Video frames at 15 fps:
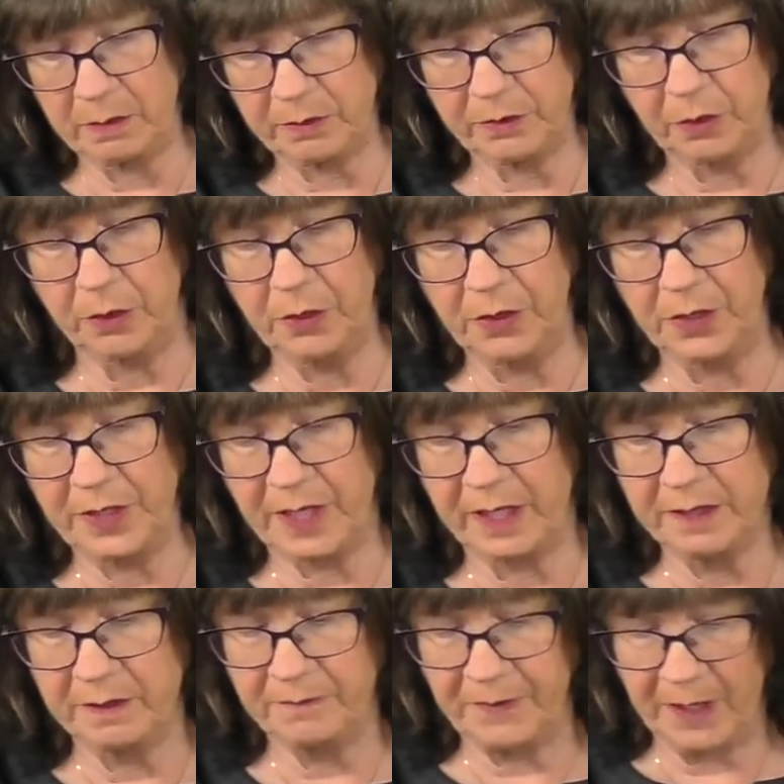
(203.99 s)
learned
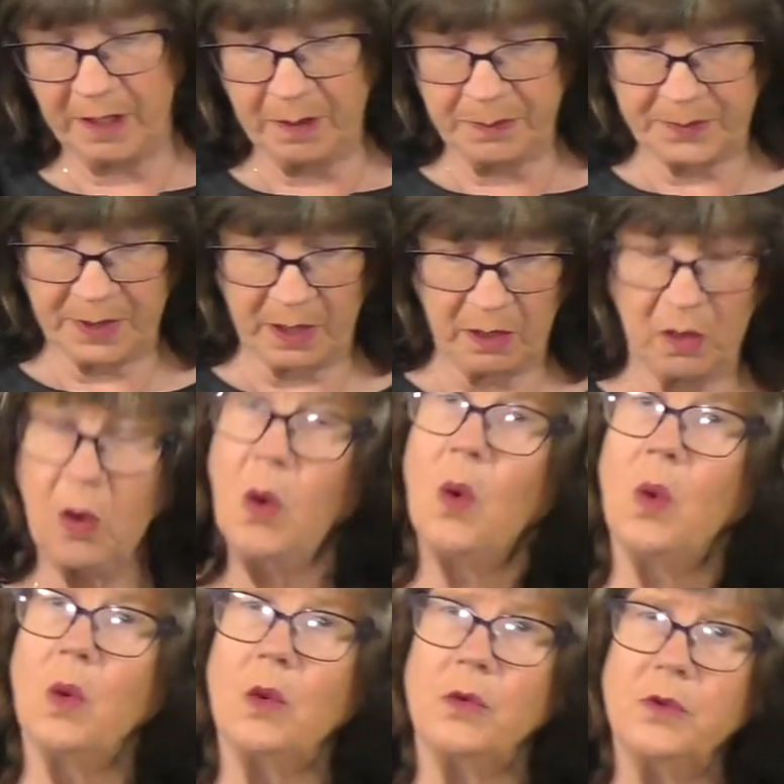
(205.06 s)
and developed a
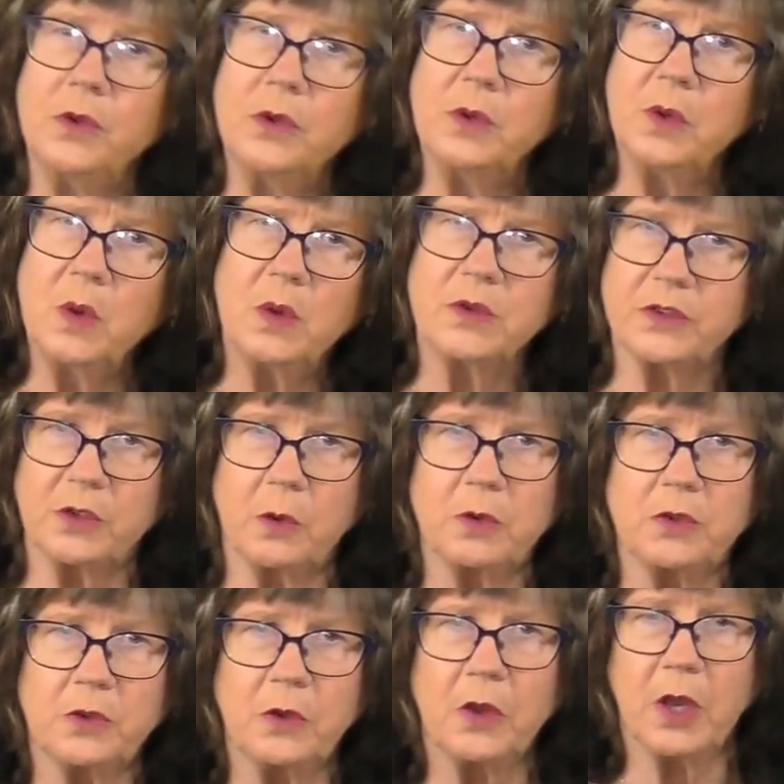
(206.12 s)
whole new
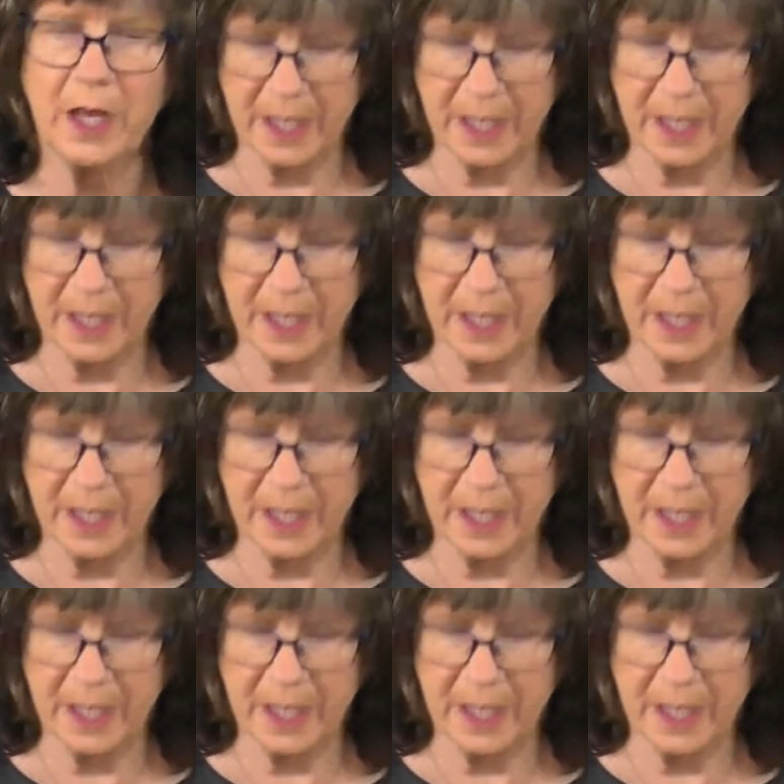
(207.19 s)
social